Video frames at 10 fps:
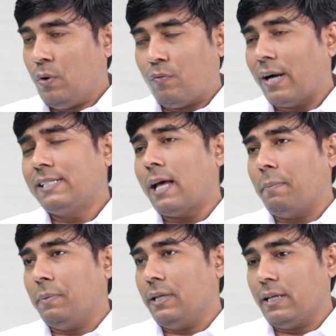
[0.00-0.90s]
What's
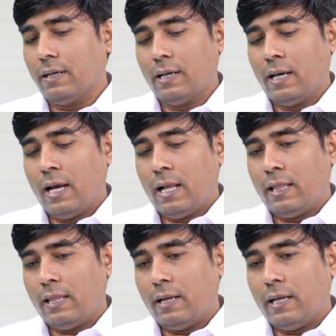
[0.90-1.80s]
happening?
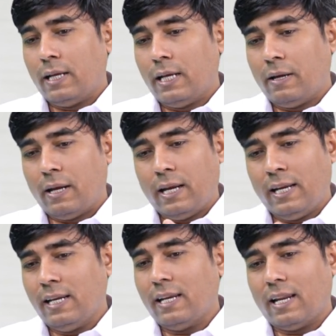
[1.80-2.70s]

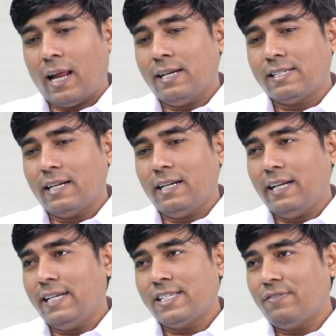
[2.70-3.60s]
In ancient
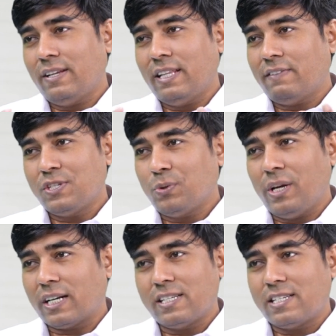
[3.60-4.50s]
days when there was no
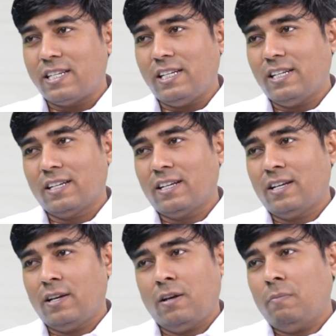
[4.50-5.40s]
electricity,
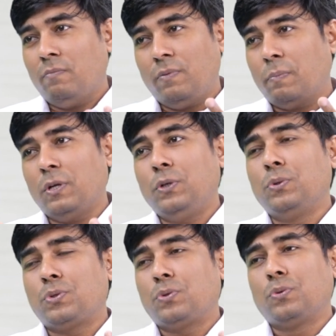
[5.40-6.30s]
people
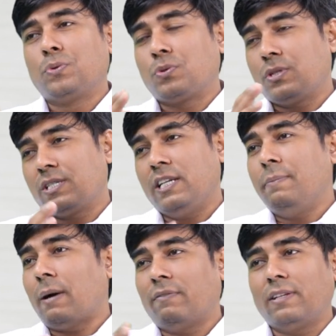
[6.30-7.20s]
used to
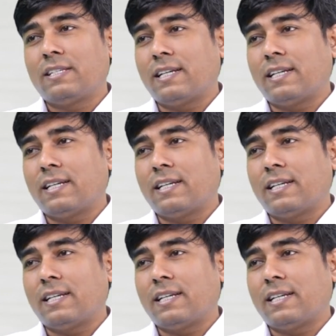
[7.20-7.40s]
sleep after the